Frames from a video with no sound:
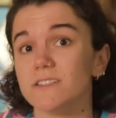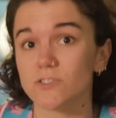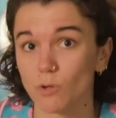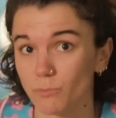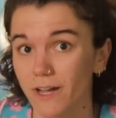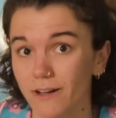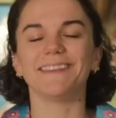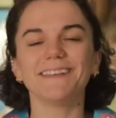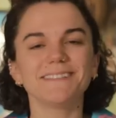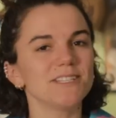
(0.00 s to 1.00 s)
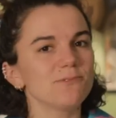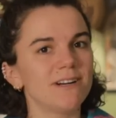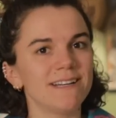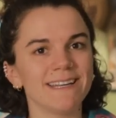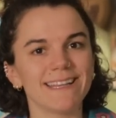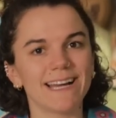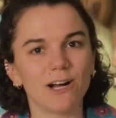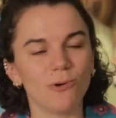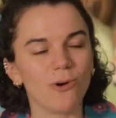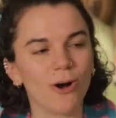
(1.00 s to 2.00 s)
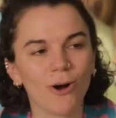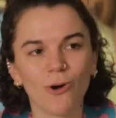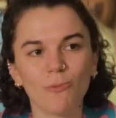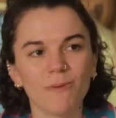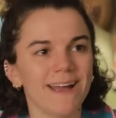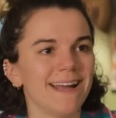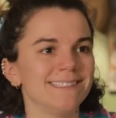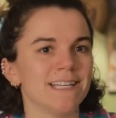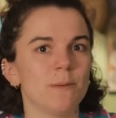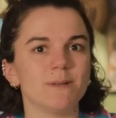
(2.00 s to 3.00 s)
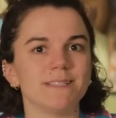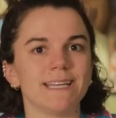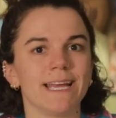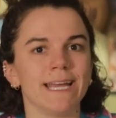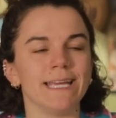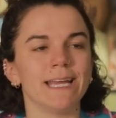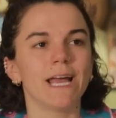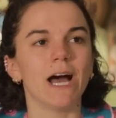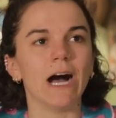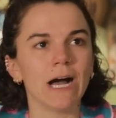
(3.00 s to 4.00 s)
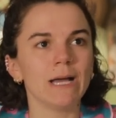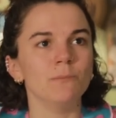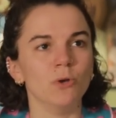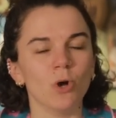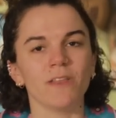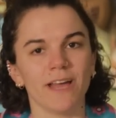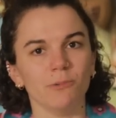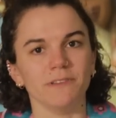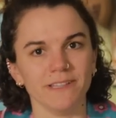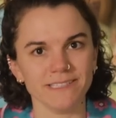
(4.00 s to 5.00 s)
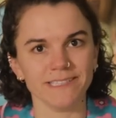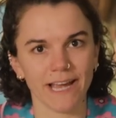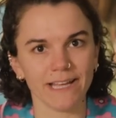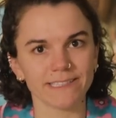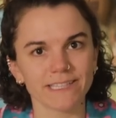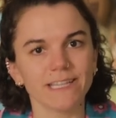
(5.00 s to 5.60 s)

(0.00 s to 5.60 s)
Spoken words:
insomnia. This is one that I will hold my hands up and say, I'm not there with this yet.